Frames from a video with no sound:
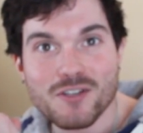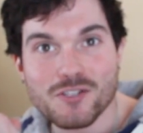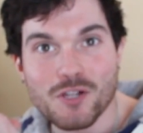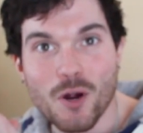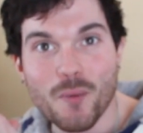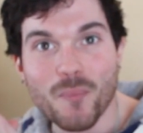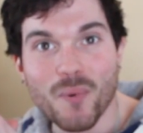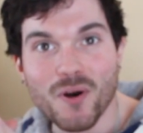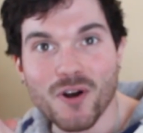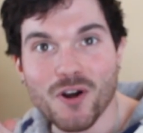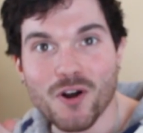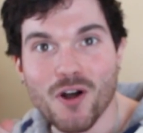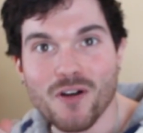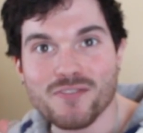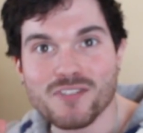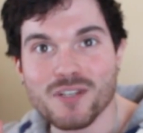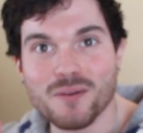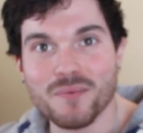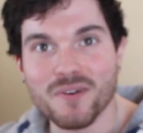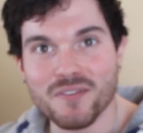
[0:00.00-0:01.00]
start burning
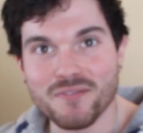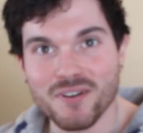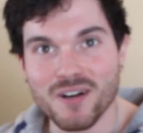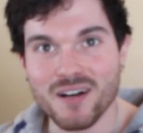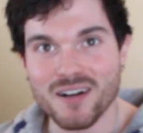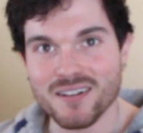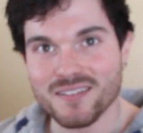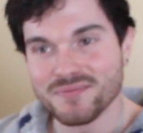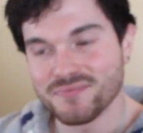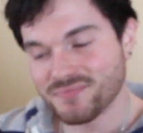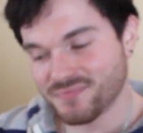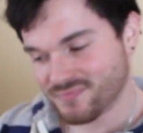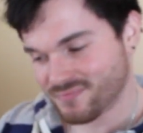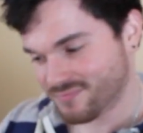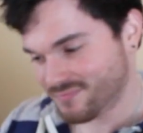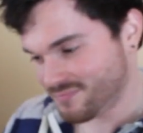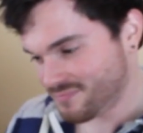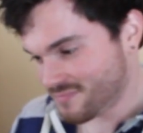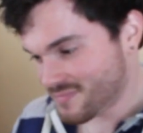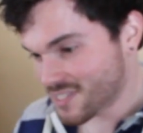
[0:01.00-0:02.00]
off some of
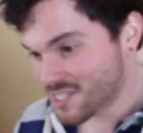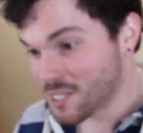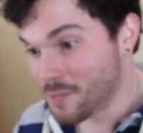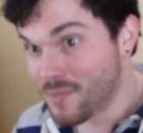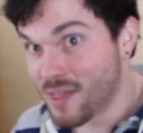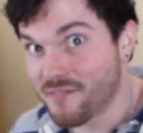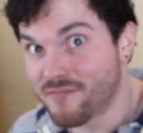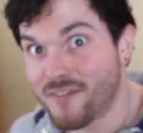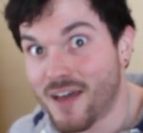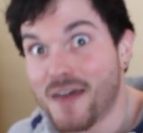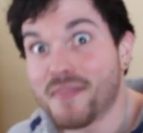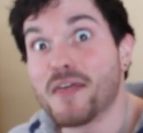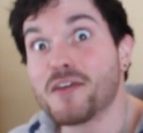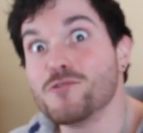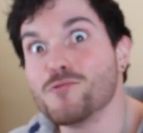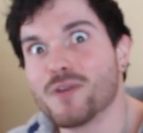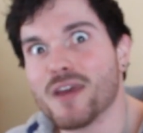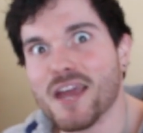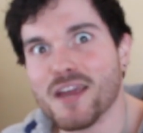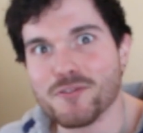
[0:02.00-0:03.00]
that fat that
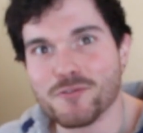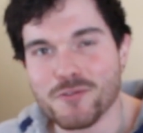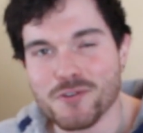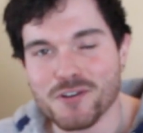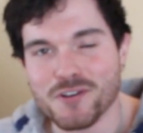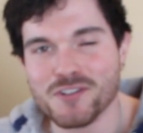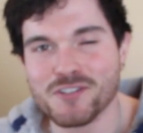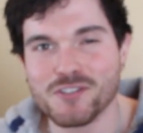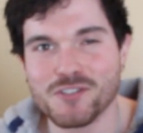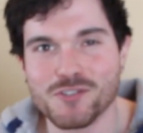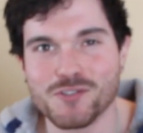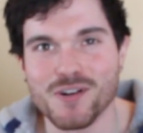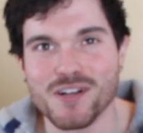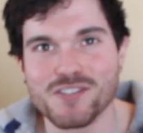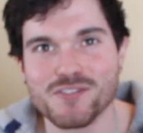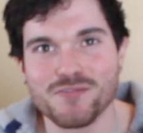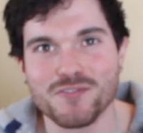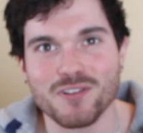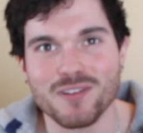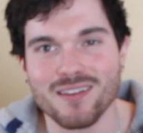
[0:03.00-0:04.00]
you gained through your
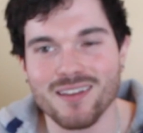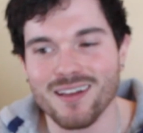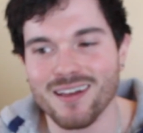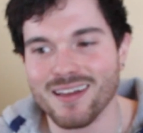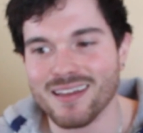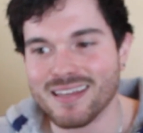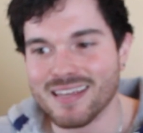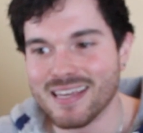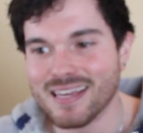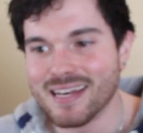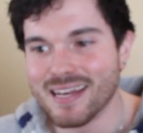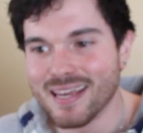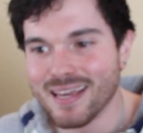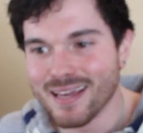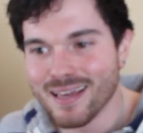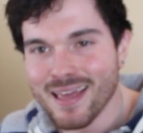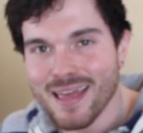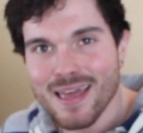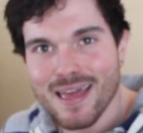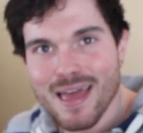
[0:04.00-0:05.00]
stressful
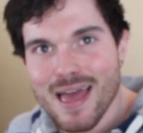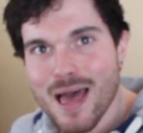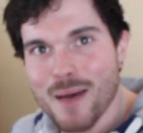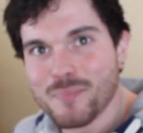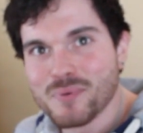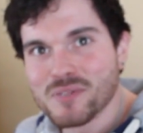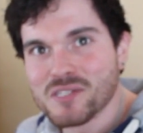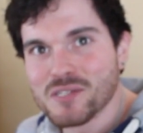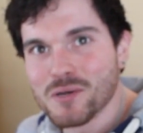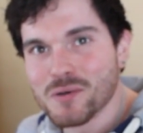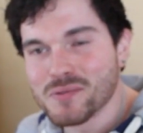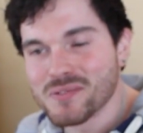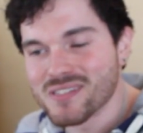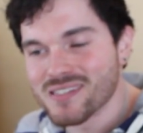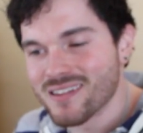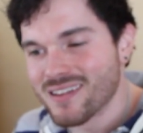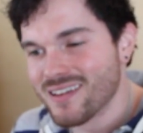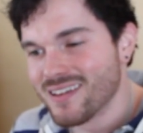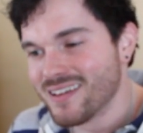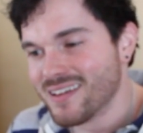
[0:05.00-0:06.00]
eating
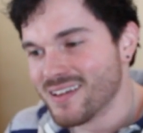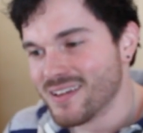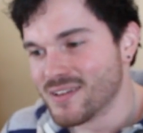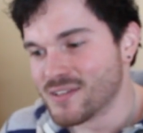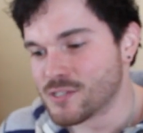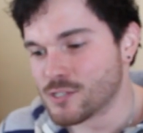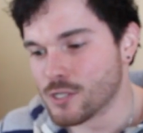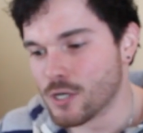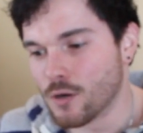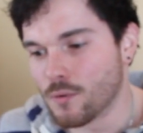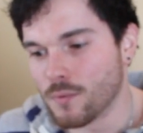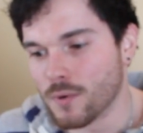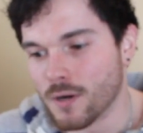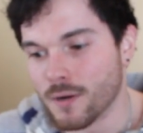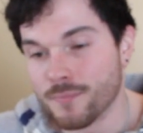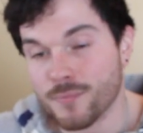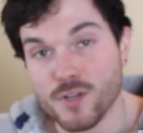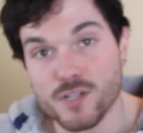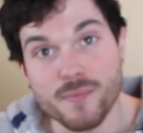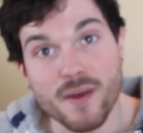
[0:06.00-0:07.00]
episodes.
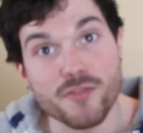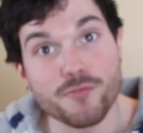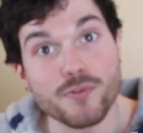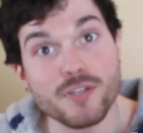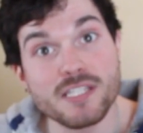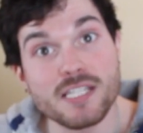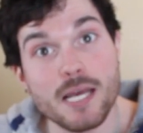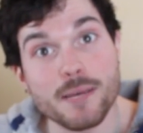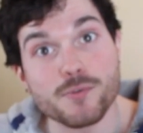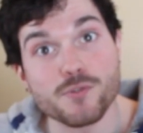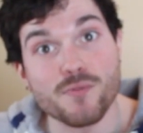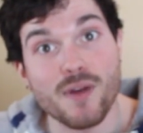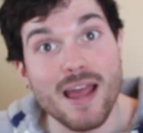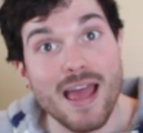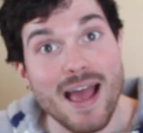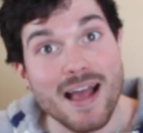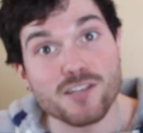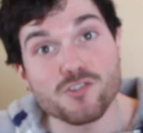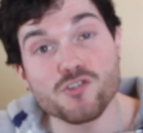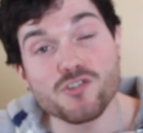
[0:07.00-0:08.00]
So there are my three tips,
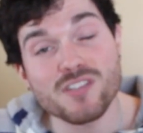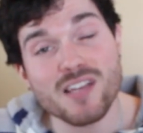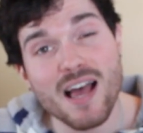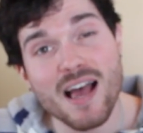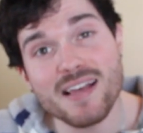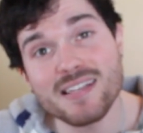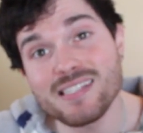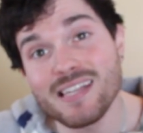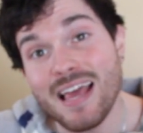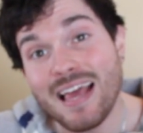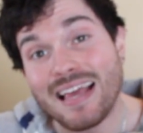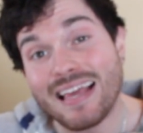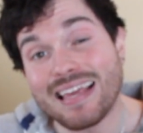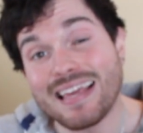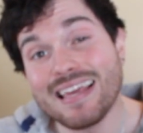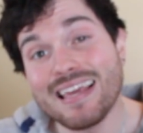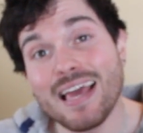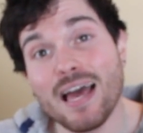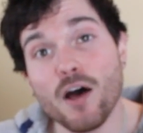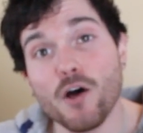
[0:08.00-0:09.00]
right? Exercise, eat